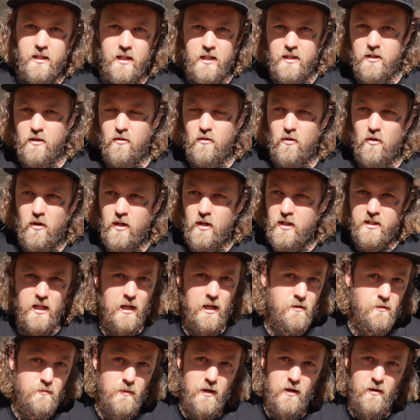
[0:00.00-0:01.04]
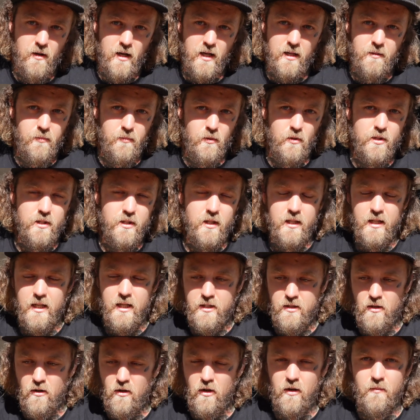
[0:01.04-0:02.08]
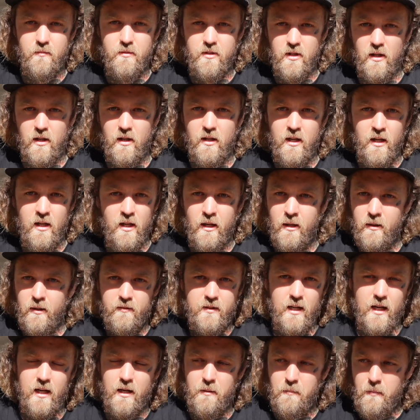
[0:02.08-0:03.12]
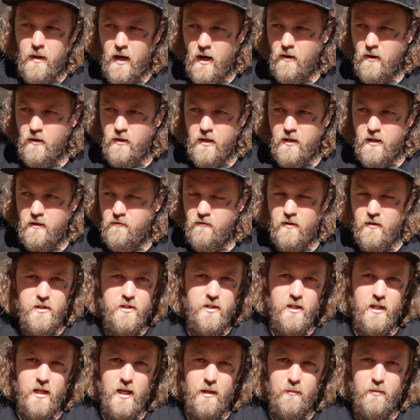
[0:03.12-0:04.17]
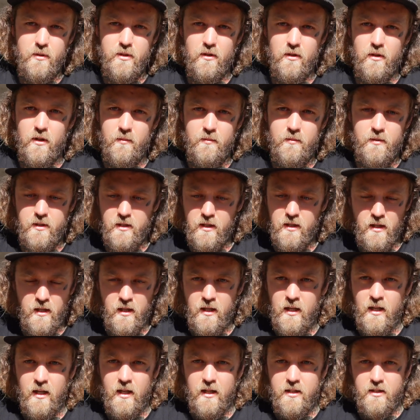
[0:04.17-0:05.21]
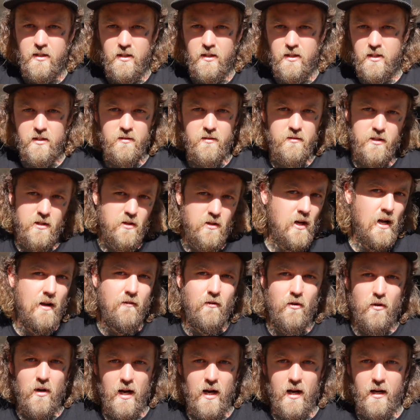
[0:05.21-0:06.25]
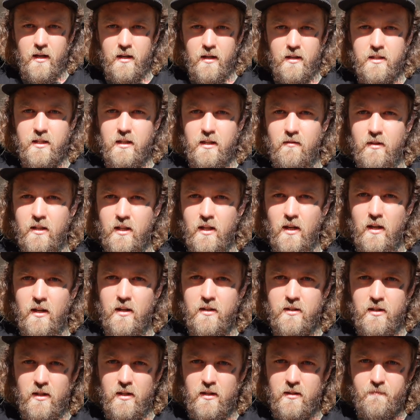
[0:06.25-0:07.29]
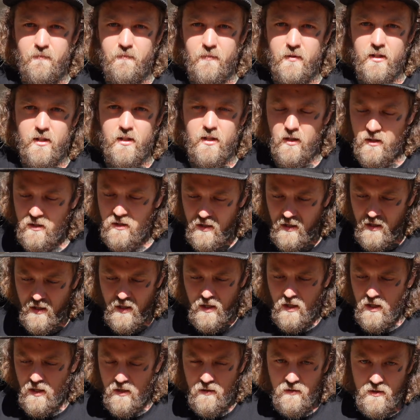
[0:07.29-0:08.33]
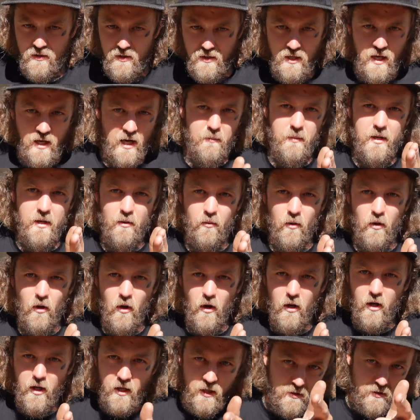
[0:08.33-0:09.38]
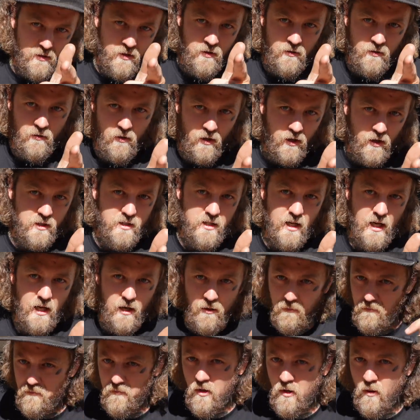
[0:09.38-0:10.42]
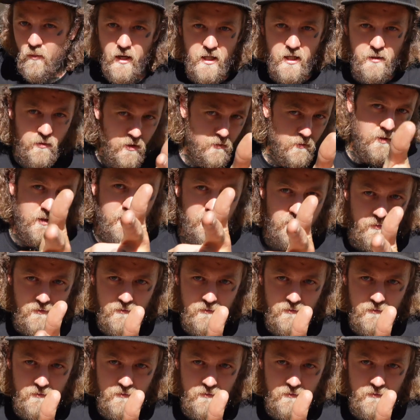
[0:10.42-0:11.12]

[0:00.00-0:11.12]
Doesn't cry. He sleeps better out in the bush than he does at home. So we've taken him marroning, fishing a couple of times. So you just got to have a crack. Just give it a go. So don't just get him into it early. Is all I can say. I'm no expert, but